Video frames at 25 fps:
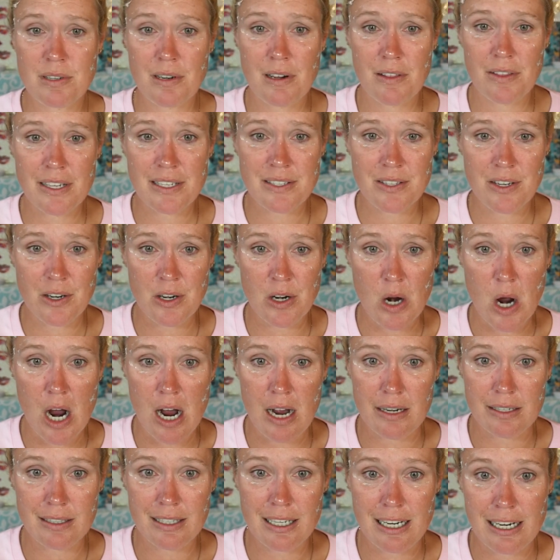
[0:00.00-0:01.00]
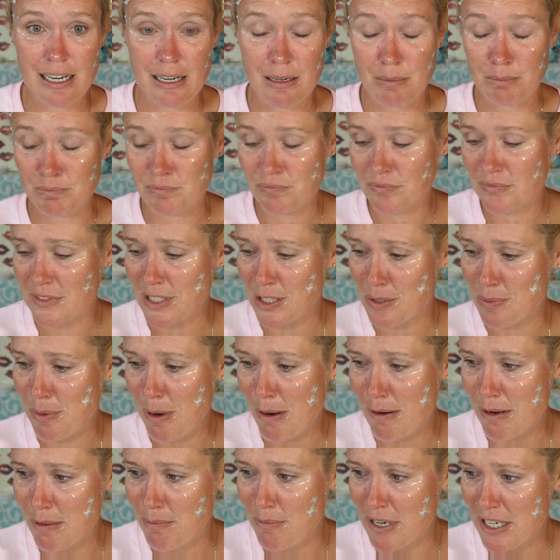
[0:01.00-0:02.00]
all this or not um, there's
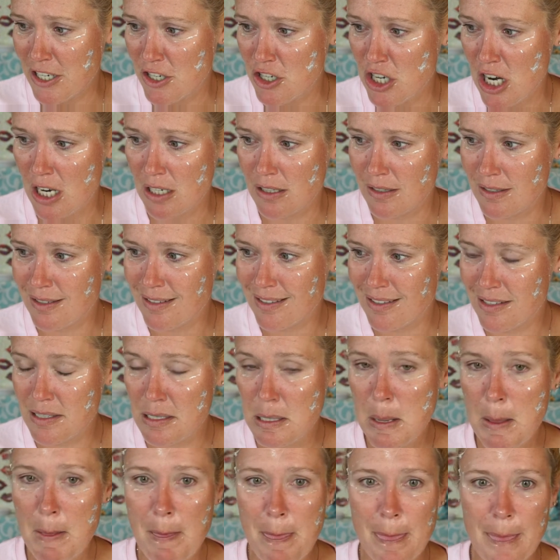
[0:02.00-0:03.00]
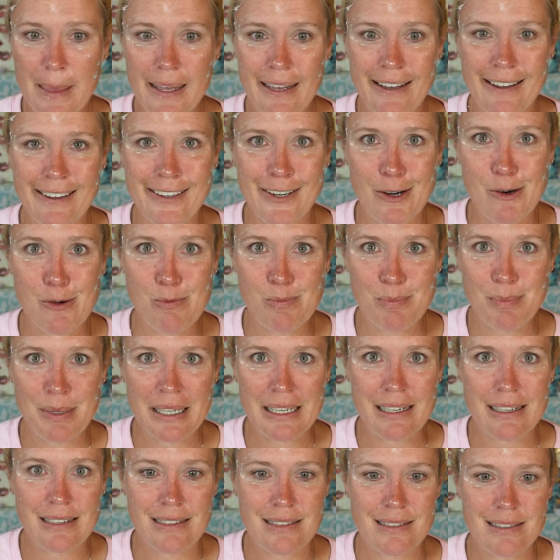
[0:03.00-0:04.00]
probably been chunks cut out
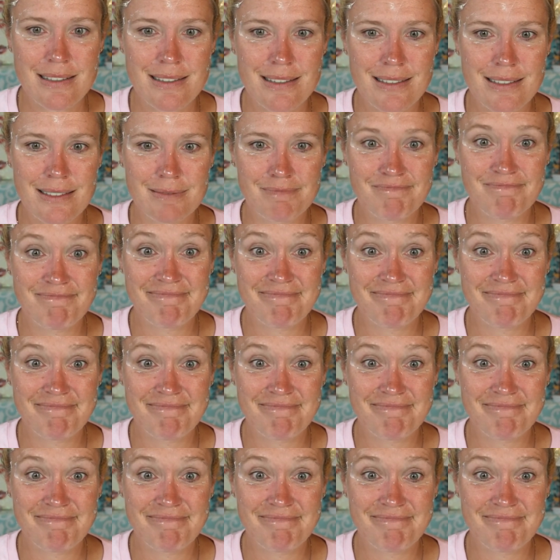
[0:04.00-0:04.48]
because